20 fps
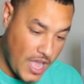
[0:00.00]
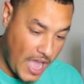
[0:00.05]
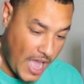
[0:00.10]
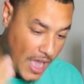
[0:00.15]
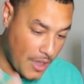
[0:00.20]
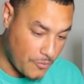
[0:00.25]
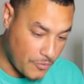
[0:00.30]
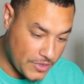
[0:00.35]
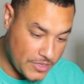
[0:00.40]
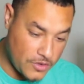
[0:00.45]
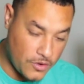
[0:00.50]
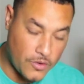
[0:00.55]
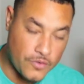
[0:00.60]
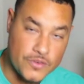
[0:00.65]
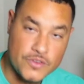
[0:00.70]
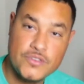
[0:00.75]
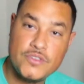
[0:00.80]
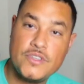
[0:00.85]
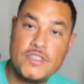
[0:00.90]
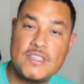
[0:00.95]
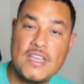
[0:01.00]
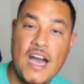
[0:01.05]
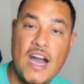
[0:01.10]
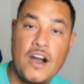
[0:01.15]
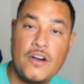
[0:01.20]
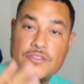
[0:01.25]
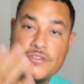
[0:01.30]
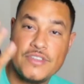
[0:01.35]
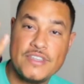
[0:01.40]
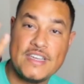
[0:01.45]
I went over to his
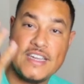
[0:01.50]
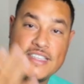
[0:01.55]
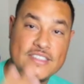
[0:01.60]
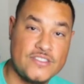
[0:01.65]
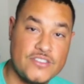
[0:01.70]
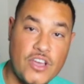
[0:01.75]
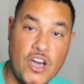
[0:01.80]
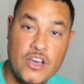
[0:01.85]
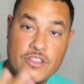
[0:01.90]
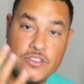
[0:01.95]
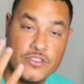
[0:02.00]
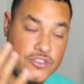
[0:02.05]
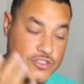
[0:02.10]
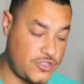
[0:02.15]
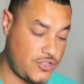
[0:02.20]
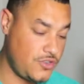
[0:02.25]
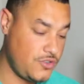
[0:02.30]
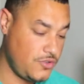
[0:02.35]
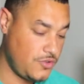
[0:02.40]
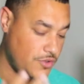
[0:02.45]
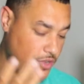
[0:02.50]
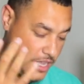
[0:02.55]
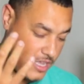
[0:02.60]
house and I saw the shoe,